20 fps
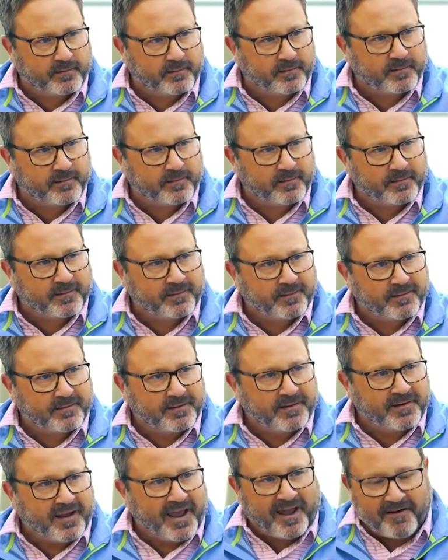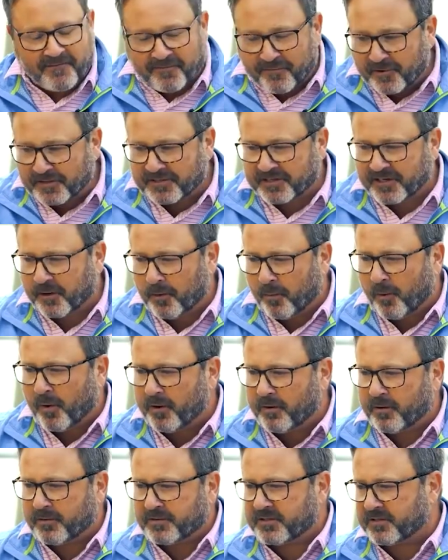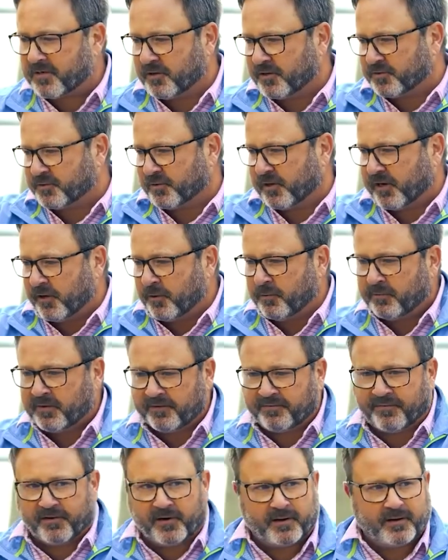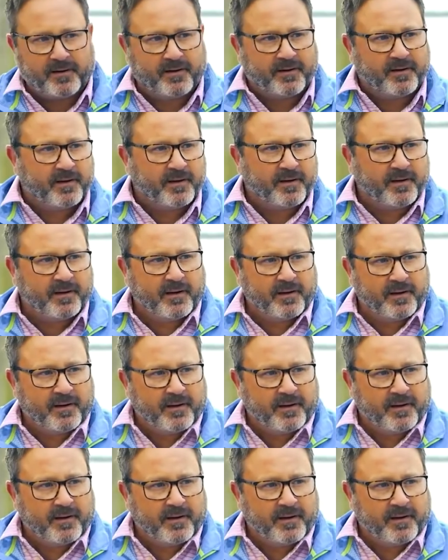Mm-hmm. Every single one of those is going to treat you, you different. Sell to employees.